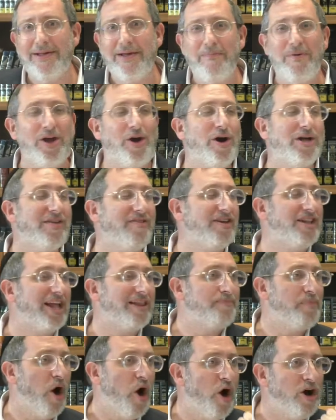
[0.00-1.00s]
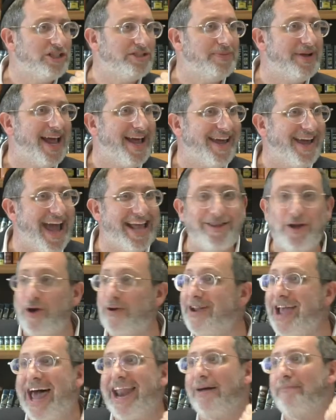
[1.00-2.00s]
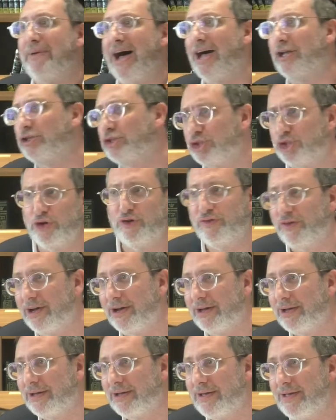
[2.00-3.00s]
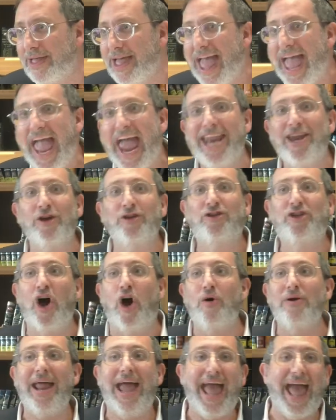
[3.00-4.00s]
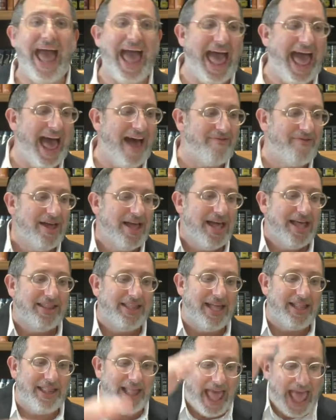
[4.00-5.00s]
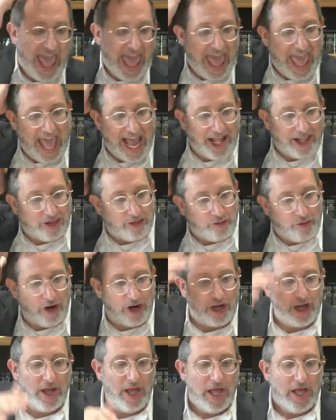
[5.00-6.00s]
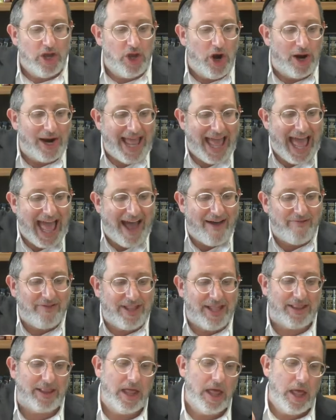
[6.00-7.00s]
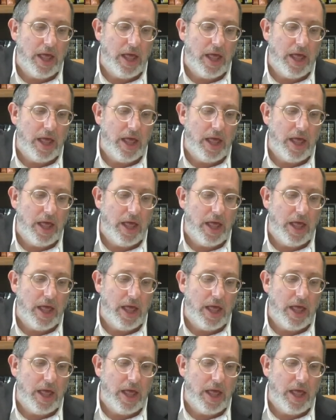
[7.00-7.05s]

Because if you're just Porish Menachet, you're not about tshuva. And you don't have this extra, you don't have this